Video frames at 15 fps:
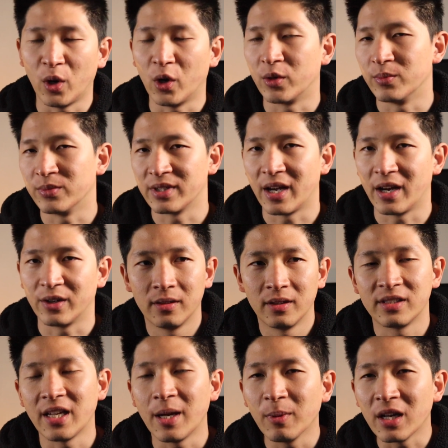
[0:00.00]
bottoms out. The
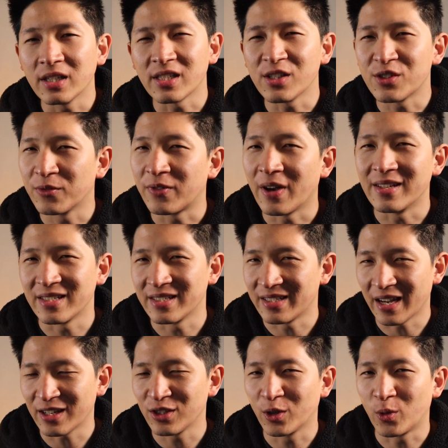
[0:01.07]
stabilization phase is
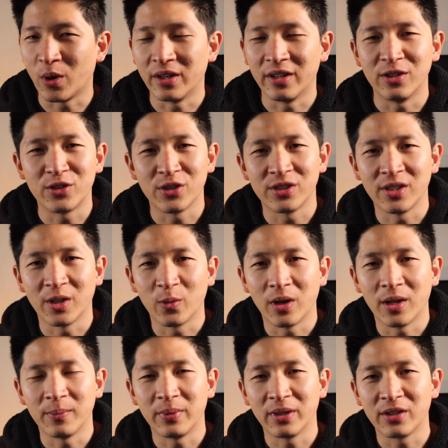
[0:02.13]
actually quite an interesting
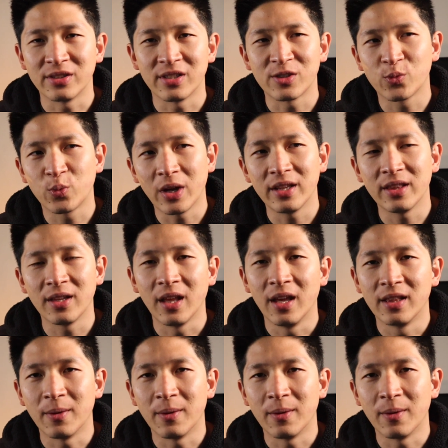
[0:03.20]
one because it's when